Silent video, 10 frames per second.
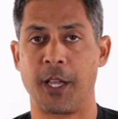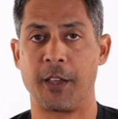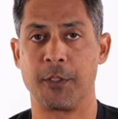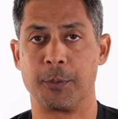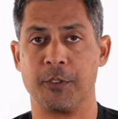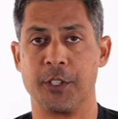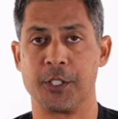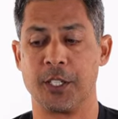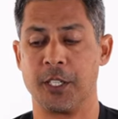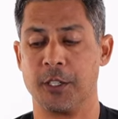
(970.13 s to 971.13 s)
have the
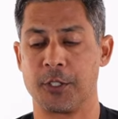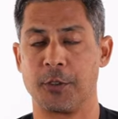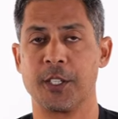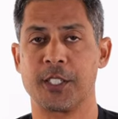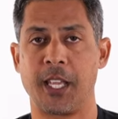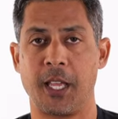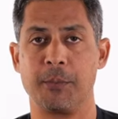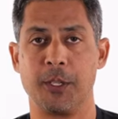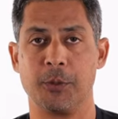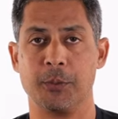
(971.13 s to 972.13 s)
provision here. So this can
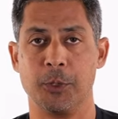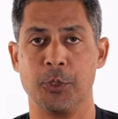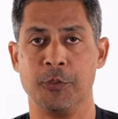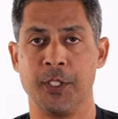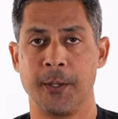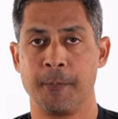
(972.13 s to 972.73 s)
be removed.